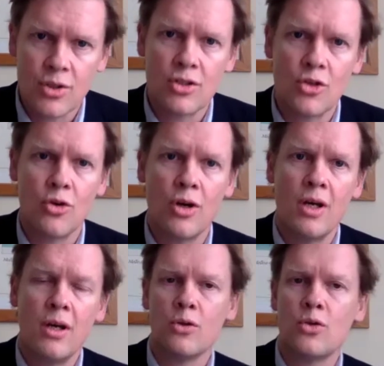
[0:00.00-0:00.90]
So
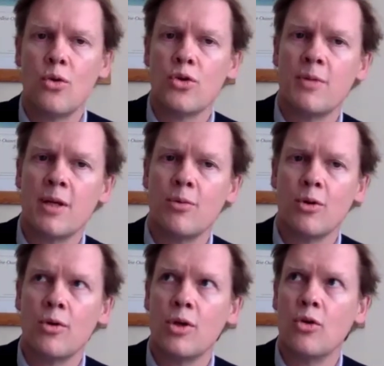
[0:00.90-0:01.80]
you're talking to people
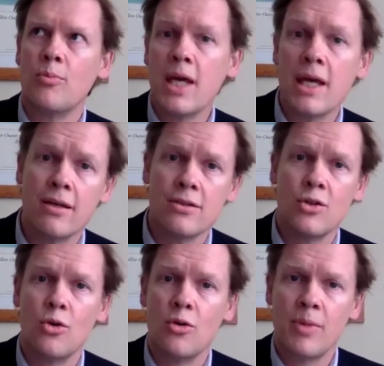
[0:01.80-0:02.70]
who are your peers,
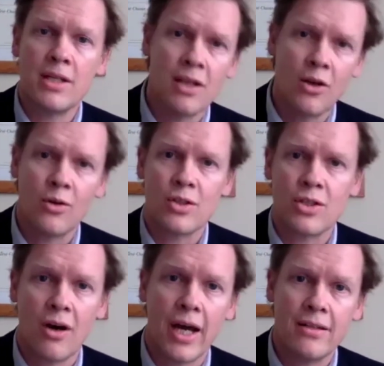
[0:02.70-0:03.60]
you're competing
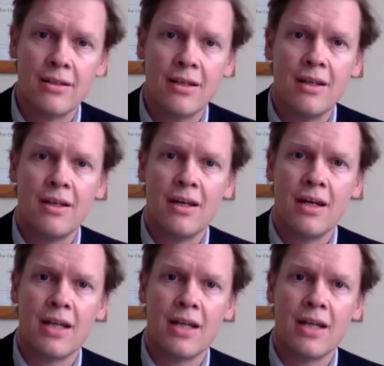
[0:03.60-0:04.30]
alongside, and